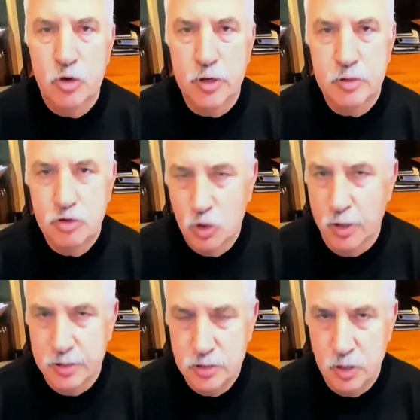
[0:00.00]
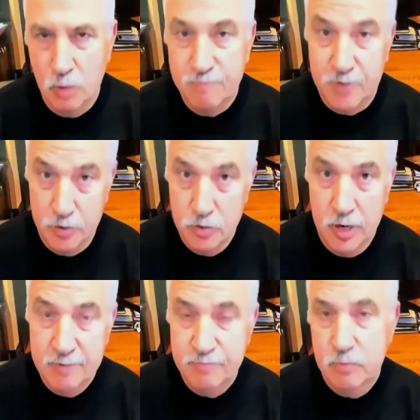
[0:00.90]
choice, you know, farther left,
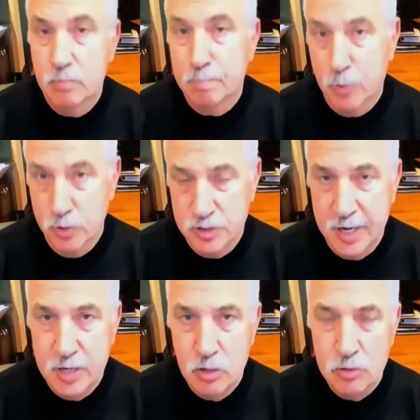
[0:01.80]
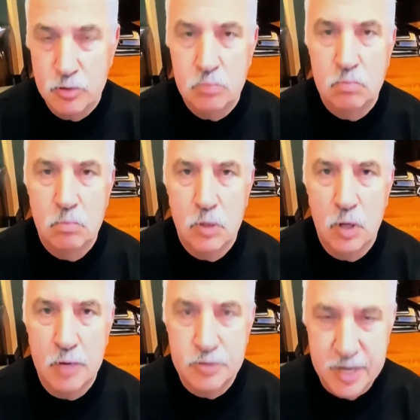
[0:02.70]
Bernie Sanders,
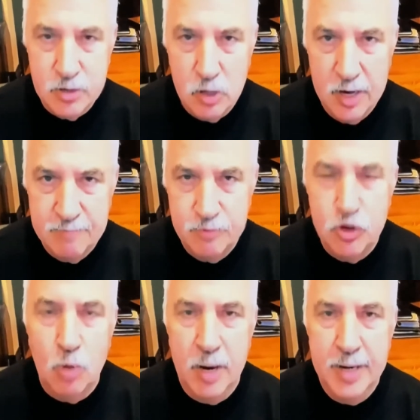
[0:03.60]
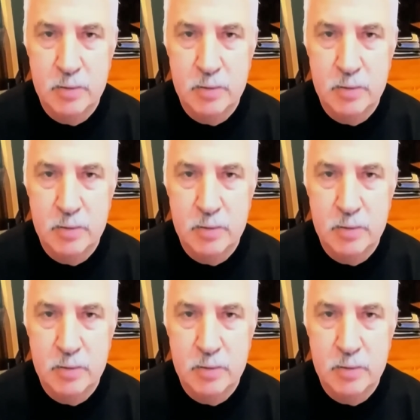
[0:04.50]
center left, Joe Biden.